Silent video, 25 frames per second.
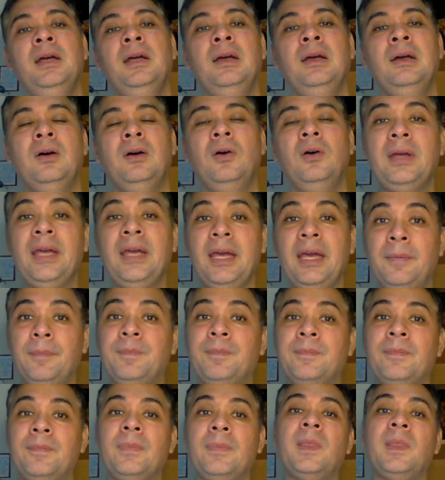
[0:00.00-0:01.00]
Okay.
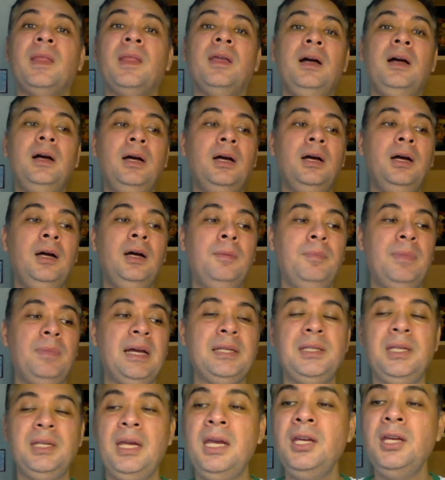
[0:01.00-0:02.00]

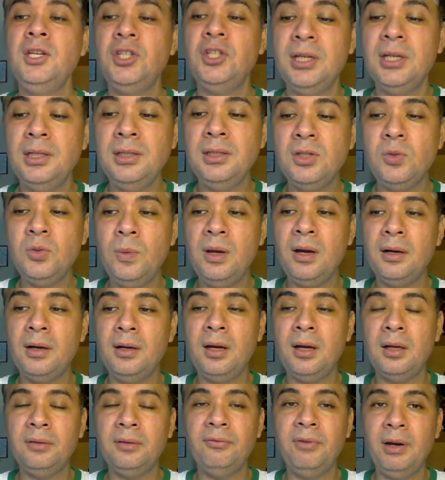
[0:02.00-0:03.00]
As Asians, we are
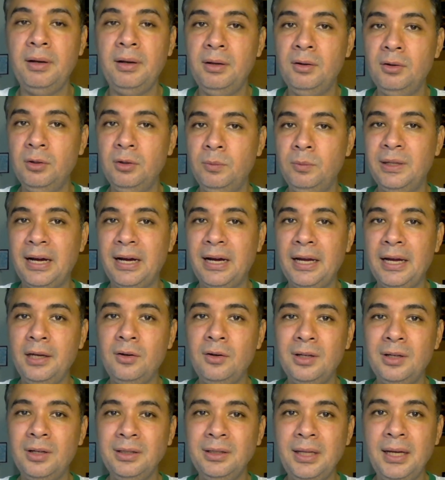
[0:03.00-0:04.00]
not very good with eye
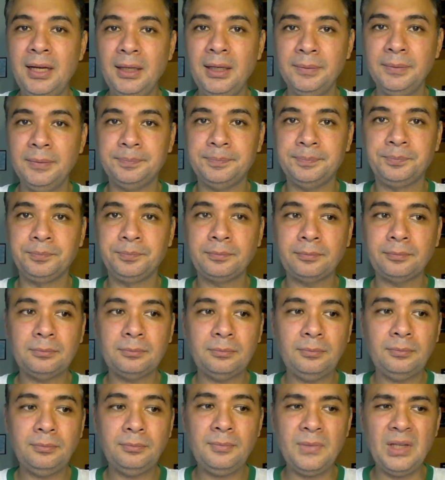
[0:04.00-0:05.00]
contact.
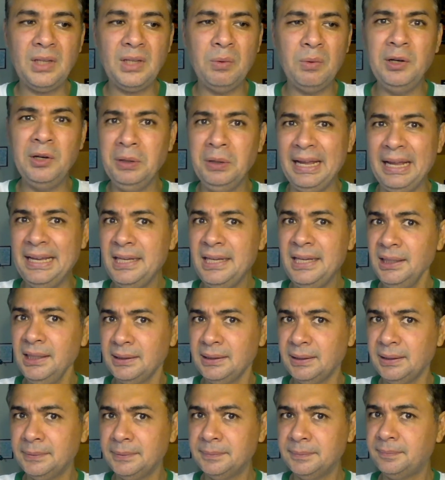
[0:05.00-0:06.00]
We don't like it.
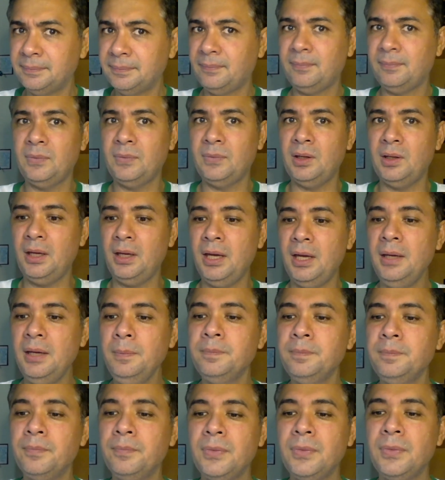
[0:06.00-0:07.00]

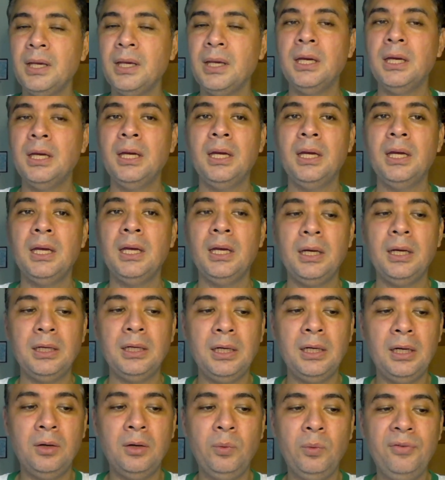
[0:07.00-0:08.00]
Okay?
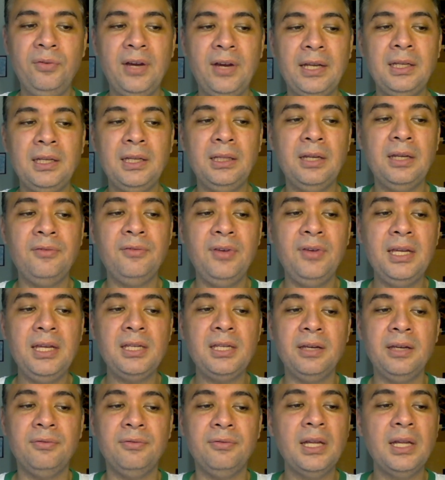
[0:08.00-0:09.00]
We find it
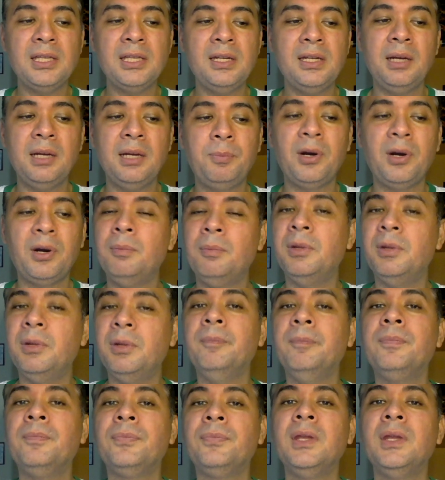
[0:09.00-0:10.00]
invasive. That's not a problem.
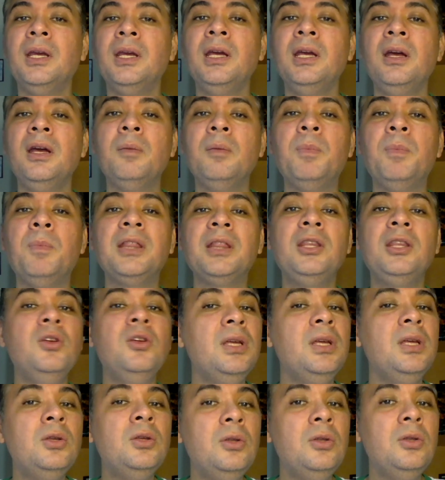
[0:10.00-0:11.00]
But you
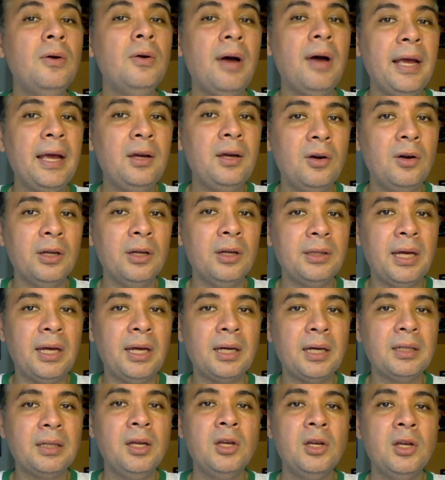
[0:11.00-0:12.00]
need to do eye
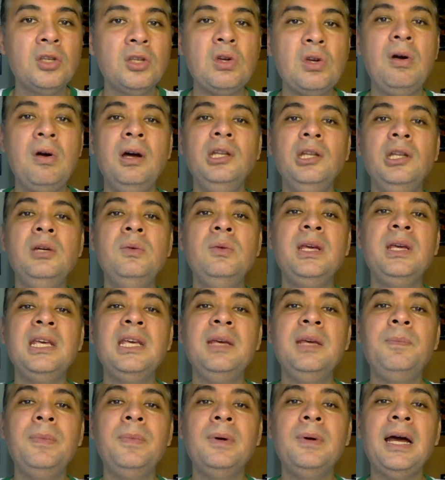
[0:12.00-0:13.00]
contact. So how do we
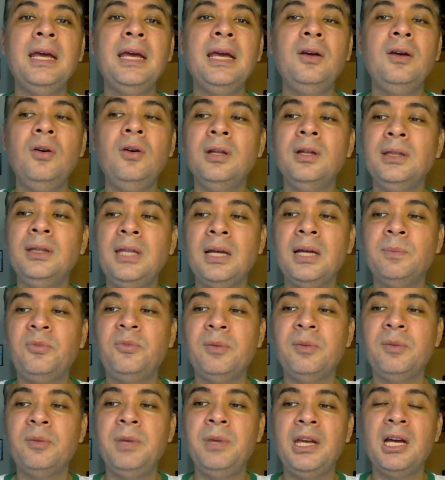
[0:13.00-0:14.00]
keep eye contact
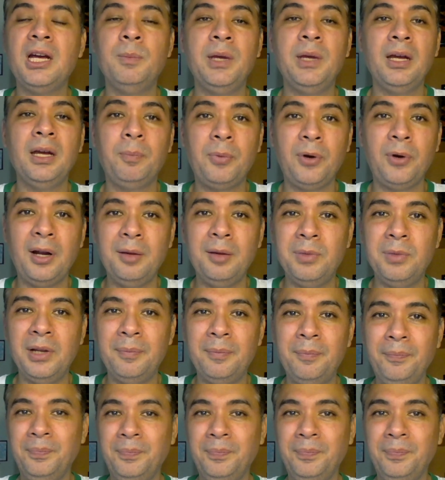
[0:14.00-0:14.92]
from becoming a problem?